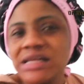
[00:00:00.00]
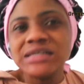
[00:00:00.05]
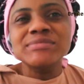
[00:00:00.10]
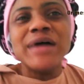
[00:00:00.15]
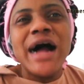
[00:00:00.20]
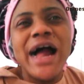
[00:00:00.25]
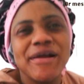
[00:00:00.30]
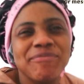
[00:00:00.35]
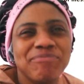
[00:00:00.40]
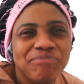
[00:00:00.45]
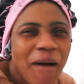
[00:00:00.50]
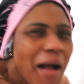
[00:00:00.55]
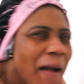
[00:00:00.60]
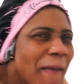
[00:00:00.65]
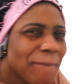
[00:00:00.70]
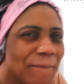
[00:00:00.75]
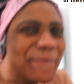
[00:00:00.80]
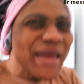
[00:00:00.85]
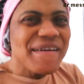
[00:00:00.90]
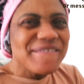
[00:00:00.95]
my
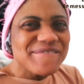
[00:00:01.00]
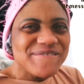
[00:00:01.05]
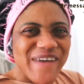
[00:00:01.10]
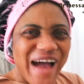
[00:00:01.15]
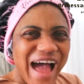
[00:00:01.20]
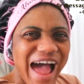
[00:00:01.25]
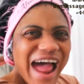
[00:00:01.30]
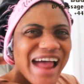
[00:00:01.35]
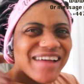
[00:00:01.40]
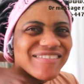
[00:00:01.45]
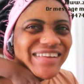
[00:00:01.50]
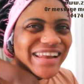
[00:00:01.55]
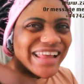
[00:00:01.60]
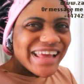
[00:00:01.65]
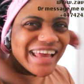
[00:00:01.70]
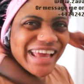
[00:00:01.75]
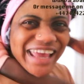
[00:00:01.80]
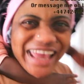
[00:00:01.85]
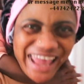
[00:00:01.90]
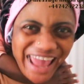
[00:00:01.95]
popping
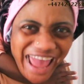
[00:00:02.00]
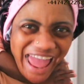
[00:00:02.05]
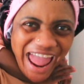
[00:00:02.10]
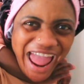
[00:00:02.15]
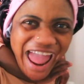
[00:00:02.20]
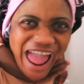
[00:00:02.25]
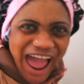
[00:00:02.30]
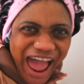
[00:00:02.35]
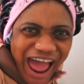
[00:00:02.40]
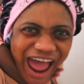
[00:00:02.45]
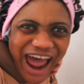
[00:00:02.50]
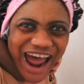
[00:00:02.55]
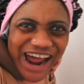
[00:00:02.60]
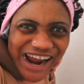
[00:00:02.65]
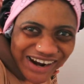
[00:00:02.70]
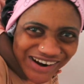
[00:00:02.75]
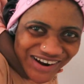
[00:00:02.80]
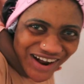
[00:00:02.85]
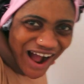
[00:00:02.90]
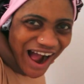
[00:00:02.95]
family.
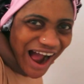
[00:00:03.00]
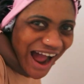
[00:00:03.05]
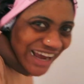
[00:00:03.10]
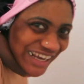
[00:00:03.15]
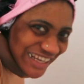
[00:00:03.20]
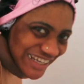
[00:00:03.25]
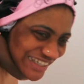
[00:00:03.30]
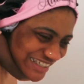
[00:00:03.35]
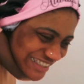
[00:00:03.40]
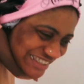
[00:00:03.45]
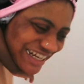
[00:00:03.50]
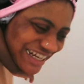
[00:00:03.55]
How are you